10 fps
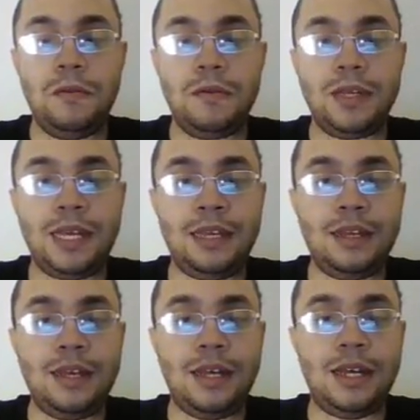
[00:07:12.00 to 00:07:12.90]
Okay,
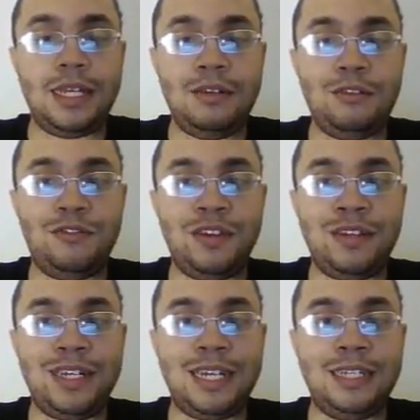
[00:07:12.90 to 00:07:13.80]
he was very
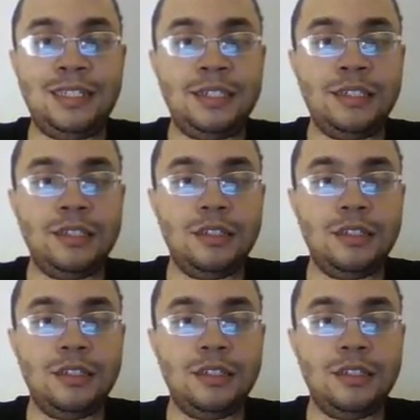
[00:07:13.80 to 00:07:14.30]
nice.